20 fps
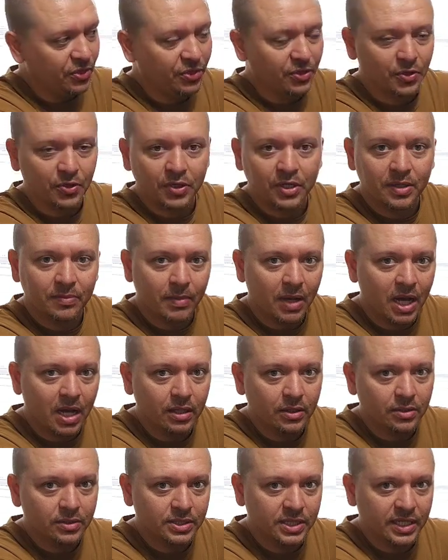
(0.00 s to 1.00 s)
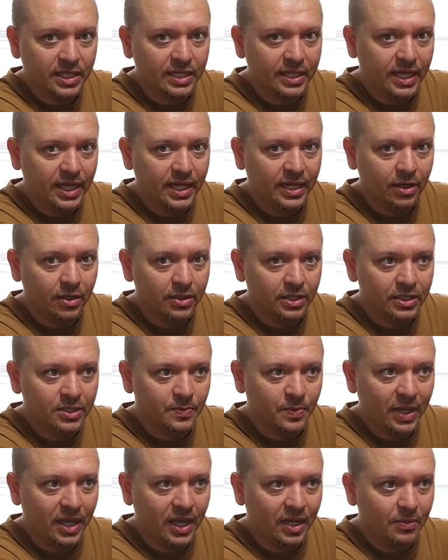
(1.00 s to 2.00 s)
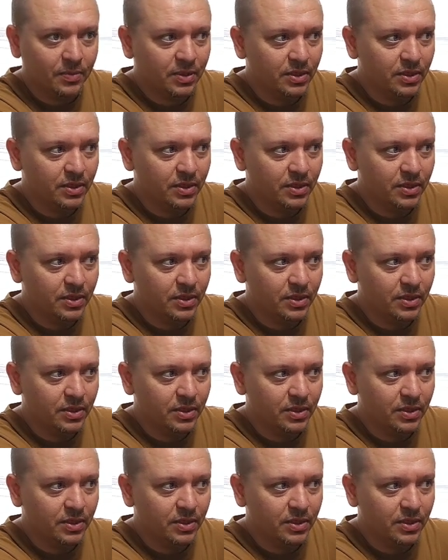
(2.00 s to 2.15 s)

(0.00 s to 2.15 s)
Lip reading: 30 miles in a day on this pack,